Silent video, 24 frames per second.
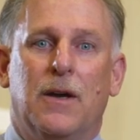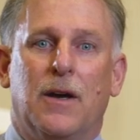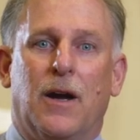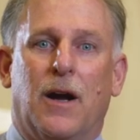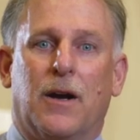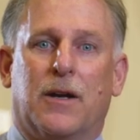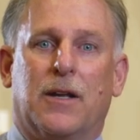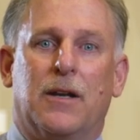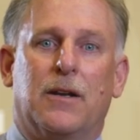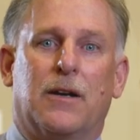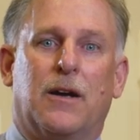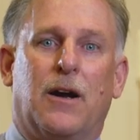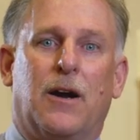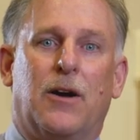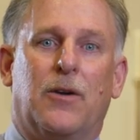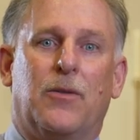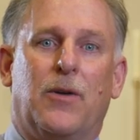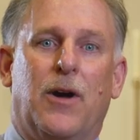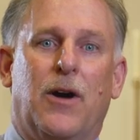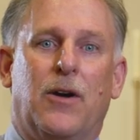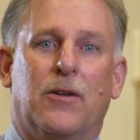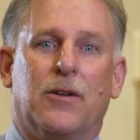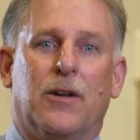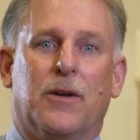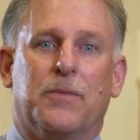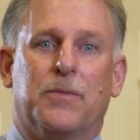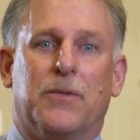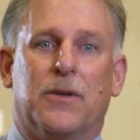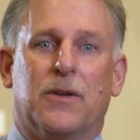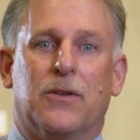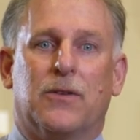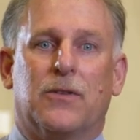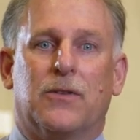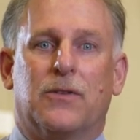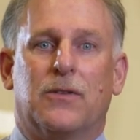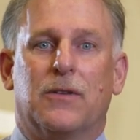Our kindergarten roundup
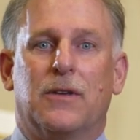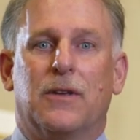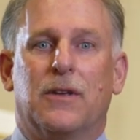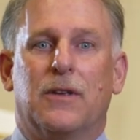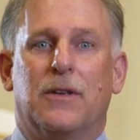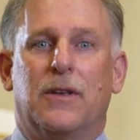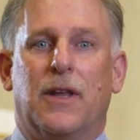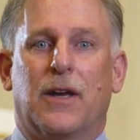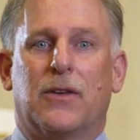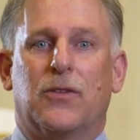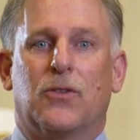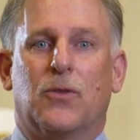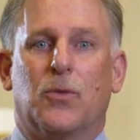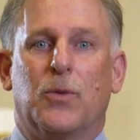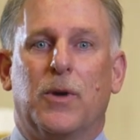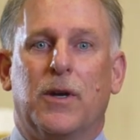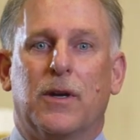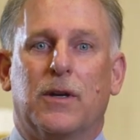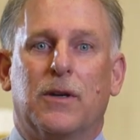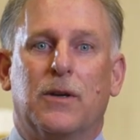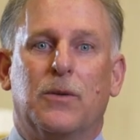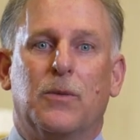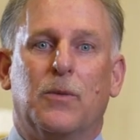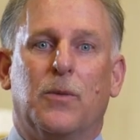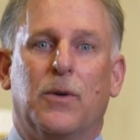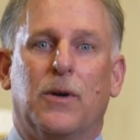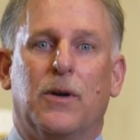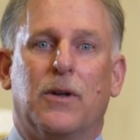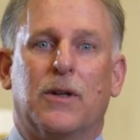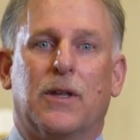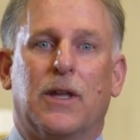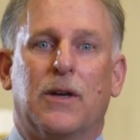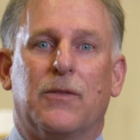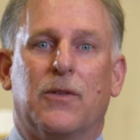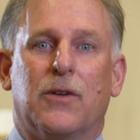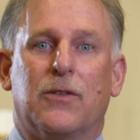this next week
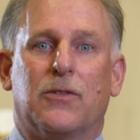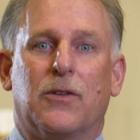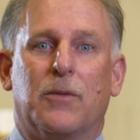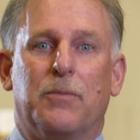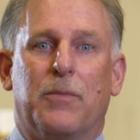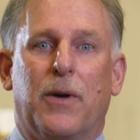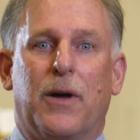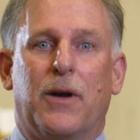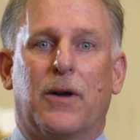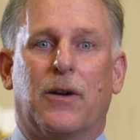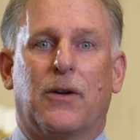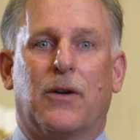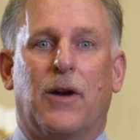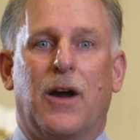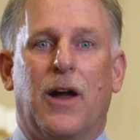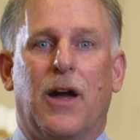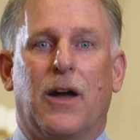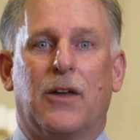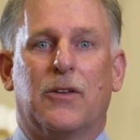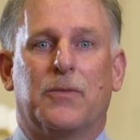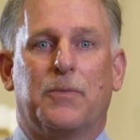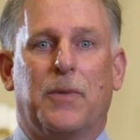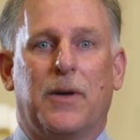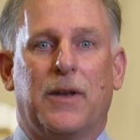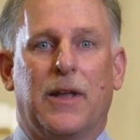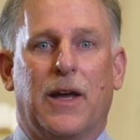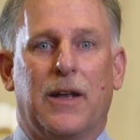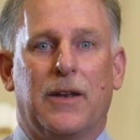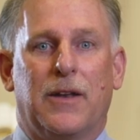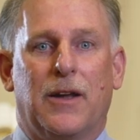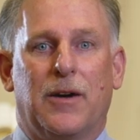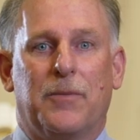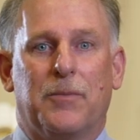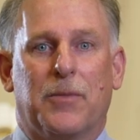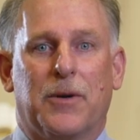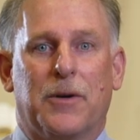will give us a better grasp on that
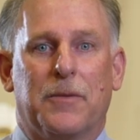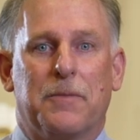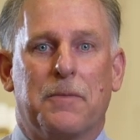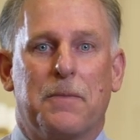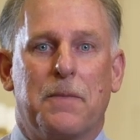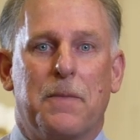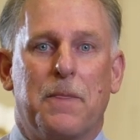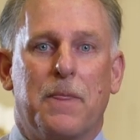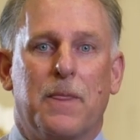number.